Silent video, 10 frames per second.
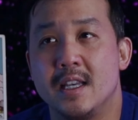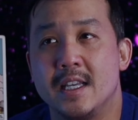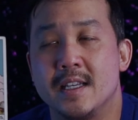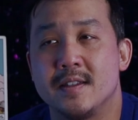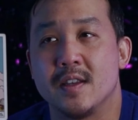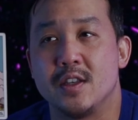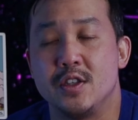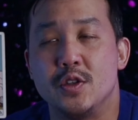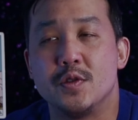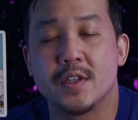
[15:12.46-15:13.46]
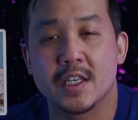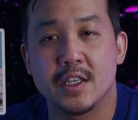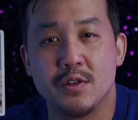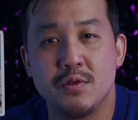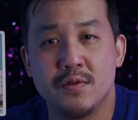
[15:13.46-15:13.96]
is using
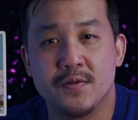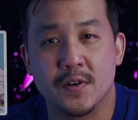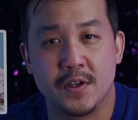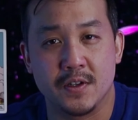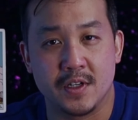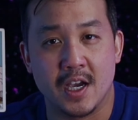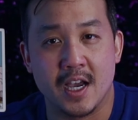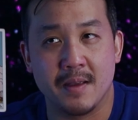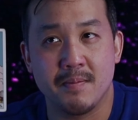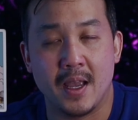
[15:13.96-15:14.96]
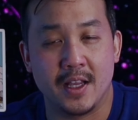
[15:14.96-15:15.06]
you for your time